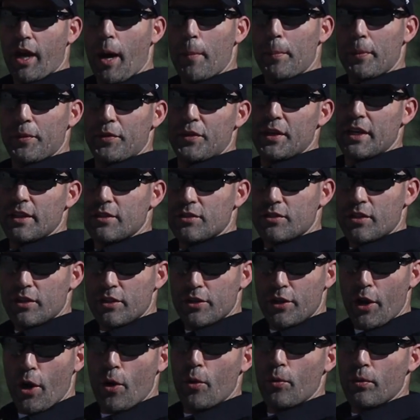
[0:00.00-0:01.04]
a couple things to
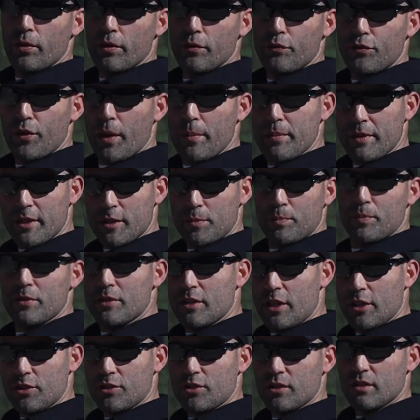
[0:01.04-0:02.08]
note from this
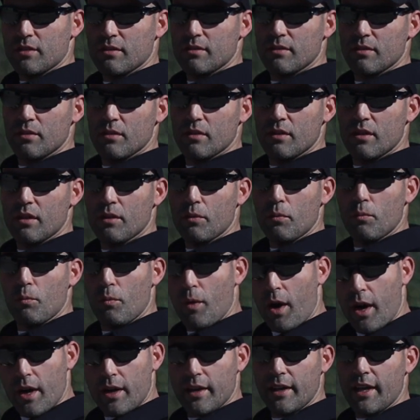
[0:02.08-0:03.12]
position.
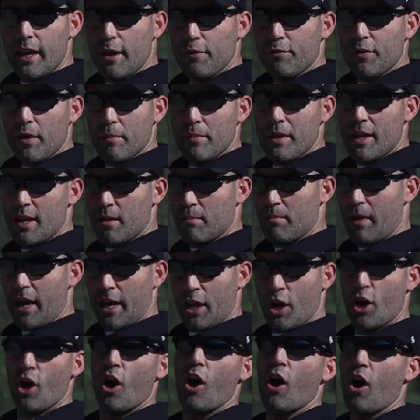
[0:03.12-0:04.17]
One, if I'm in
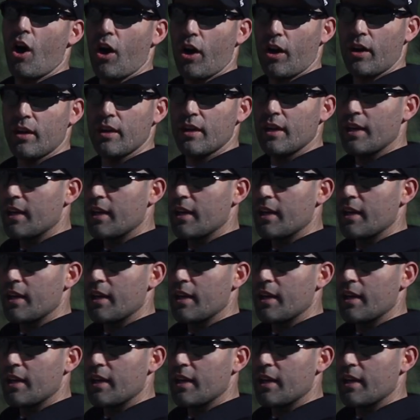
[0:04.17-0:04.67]
my car,